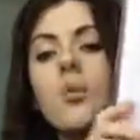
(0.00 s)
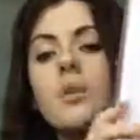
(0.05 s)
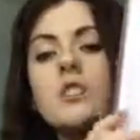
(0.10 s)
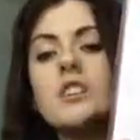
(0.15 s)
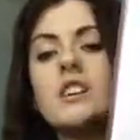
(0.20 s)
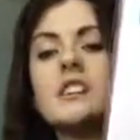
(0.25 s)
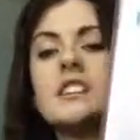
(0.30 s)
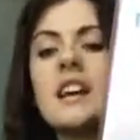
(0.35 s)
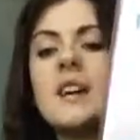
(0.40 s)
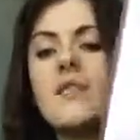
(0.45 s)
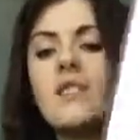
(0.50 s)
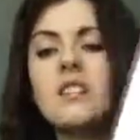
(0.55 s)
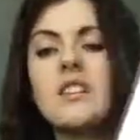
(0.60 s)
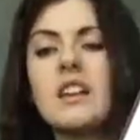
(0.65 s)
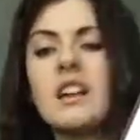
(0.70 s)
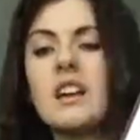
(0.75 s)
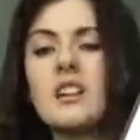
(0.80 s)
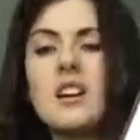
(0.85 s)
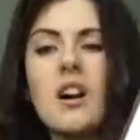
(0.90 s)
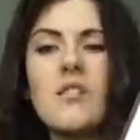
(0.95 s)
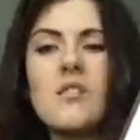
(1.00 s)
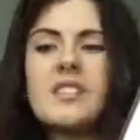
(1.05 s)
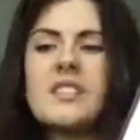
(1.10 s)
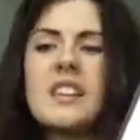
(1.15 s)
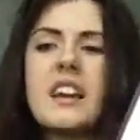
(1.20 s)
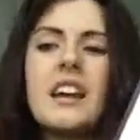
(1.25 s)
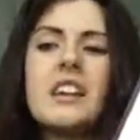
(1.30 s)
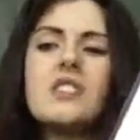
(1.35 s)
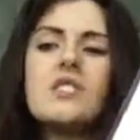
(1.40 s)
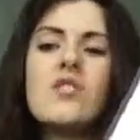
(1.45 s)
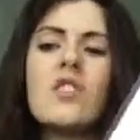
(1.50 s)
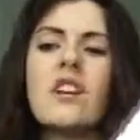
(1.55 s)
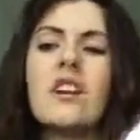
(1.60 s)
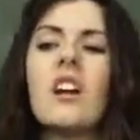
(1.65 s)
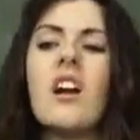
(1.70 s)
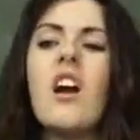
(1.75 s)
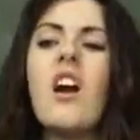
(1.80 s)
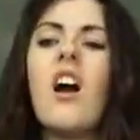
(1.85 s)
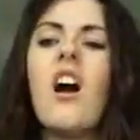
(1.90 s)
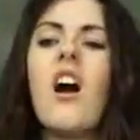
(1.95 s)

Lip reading: which has everything. It covers catering.